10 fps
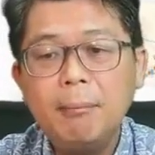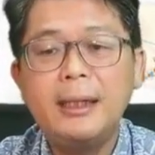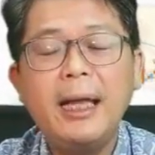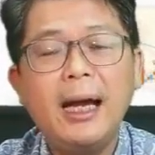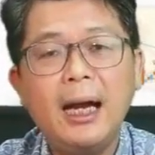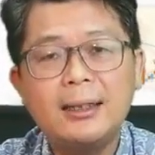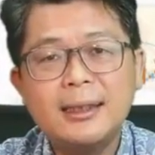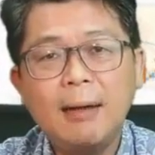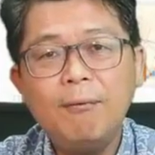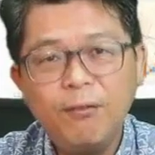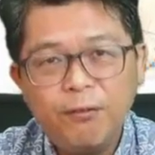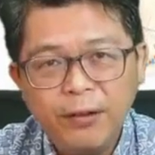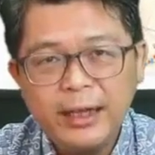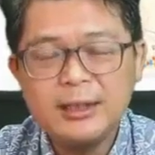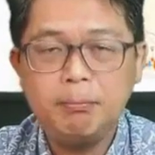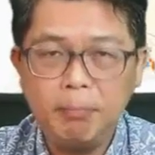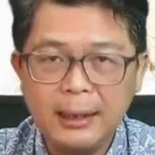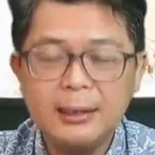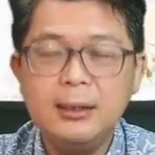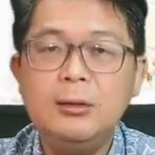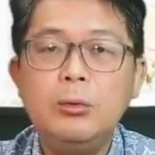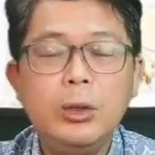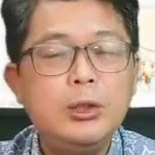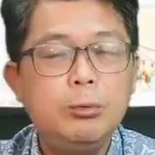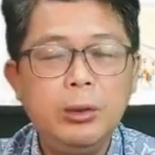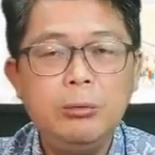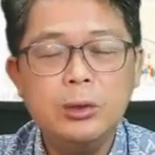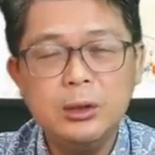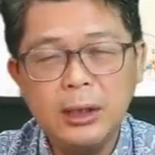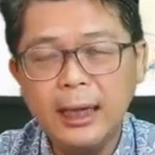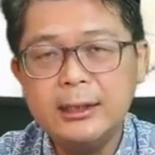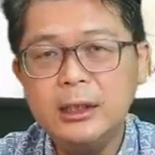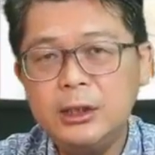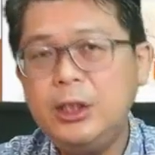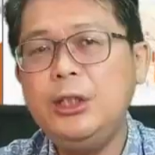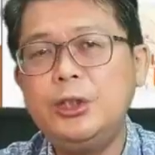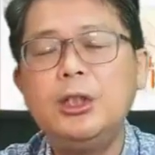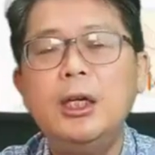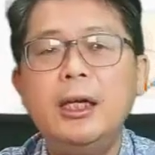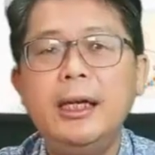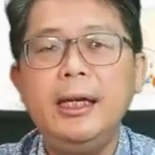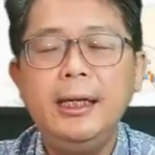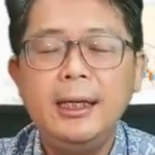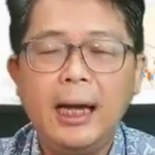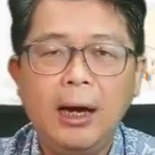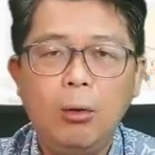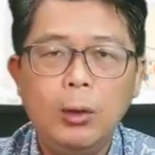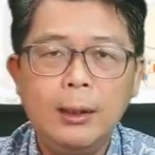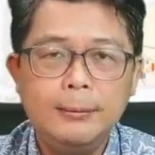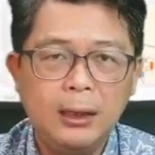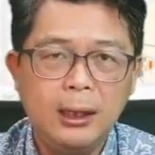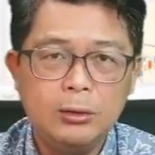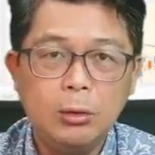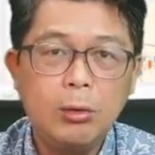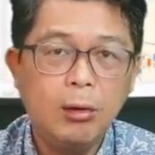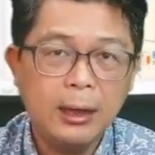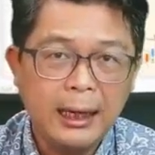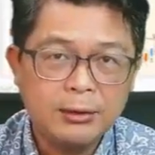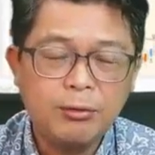But there are some fixed pattern which we will actually teach in our so-called